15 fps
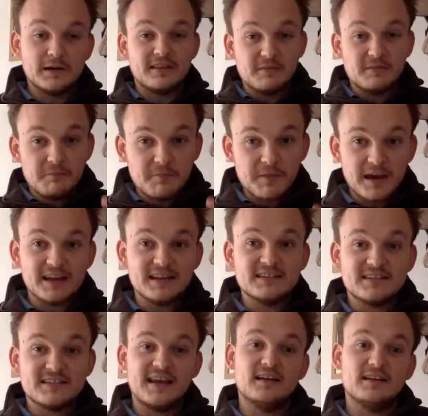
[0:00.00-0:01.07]
of the
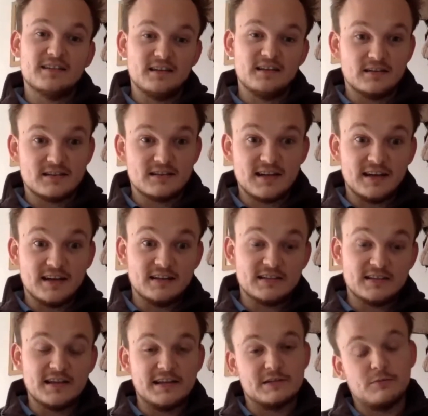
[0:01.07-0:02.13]
main telltale
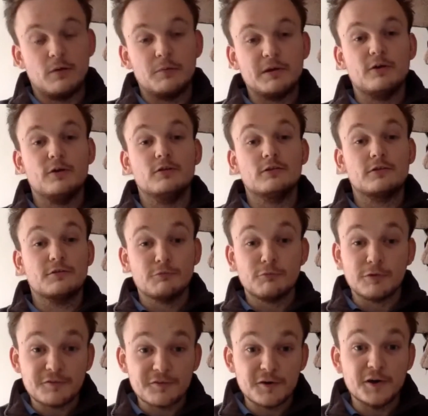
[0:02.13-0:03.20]
signs is what we call
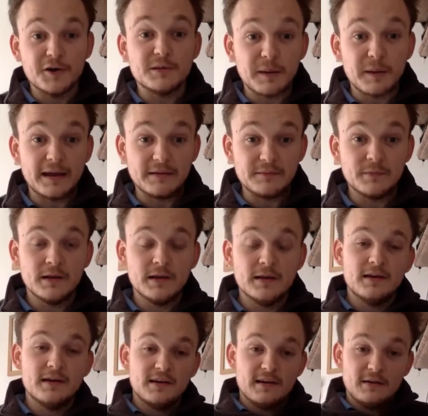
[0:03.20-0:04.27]
referred pain.
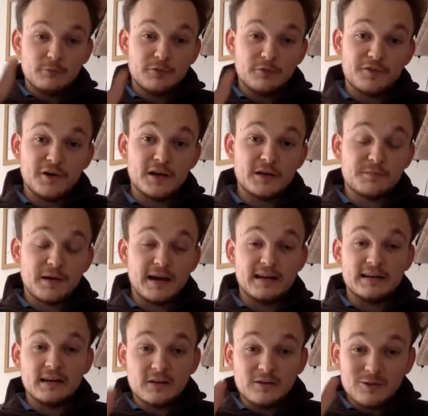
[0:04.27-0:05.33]
Referred
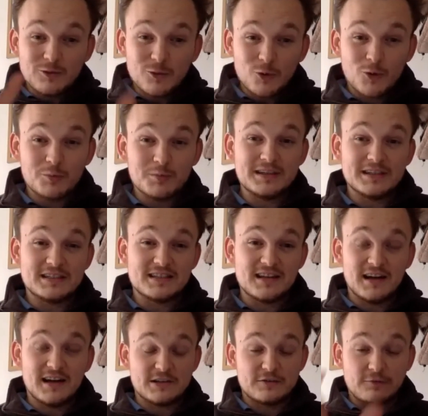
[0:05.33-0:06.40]
pain normally
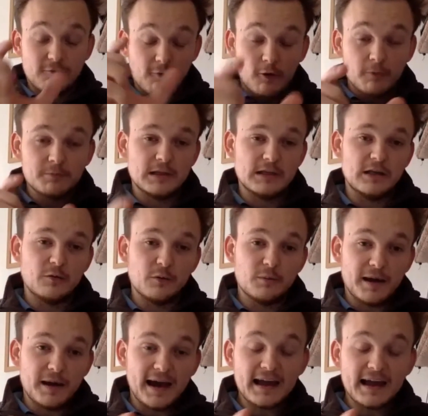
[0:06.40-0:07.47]
starts from the lower
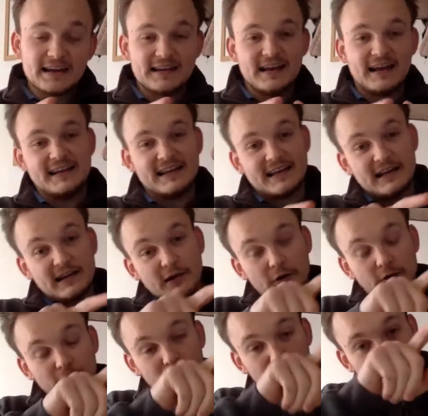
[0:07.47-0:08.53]
back, and it can
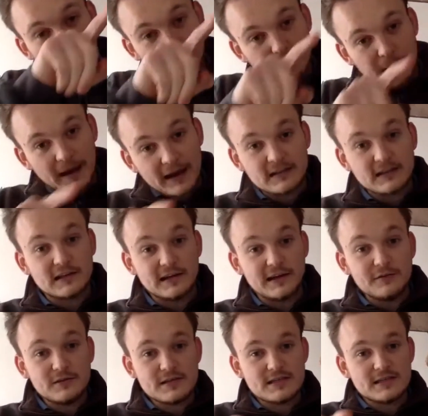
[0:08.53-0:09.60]
go through the back of the
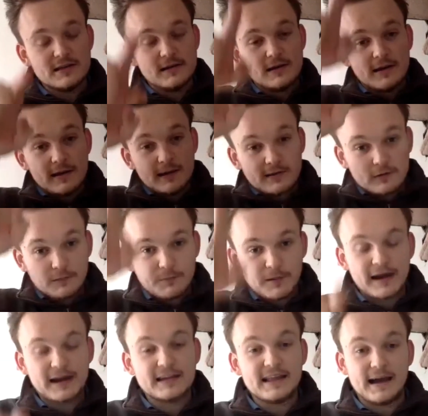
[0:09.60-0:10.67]
glutes, down the
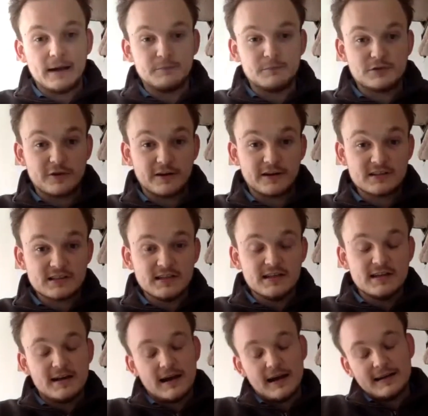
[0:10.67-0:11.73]
back of the hamstrings,
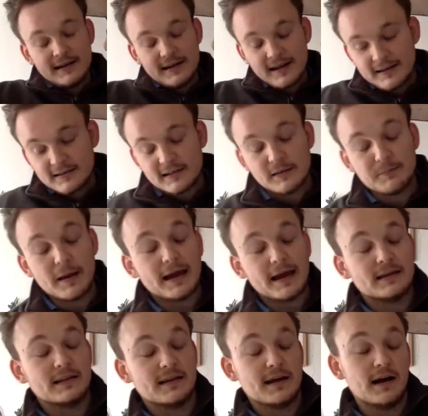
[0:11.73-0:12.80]
and then into the back
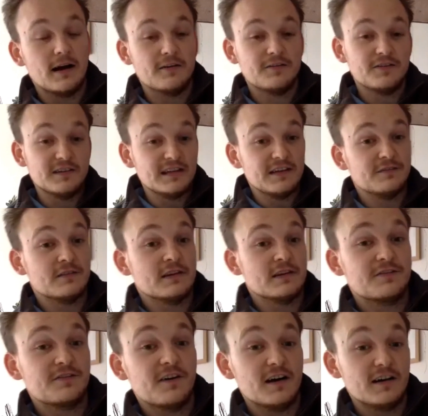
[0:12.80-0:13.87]
of the calf, and even as
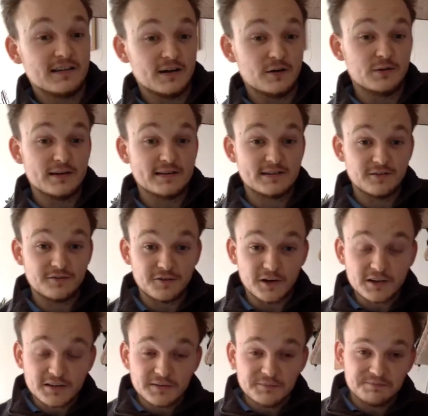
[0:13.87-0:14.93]
far down as the
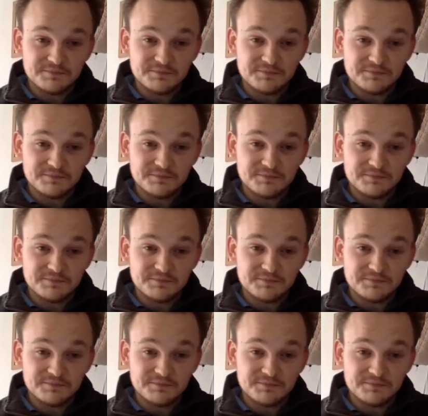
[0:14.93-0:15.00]
foot.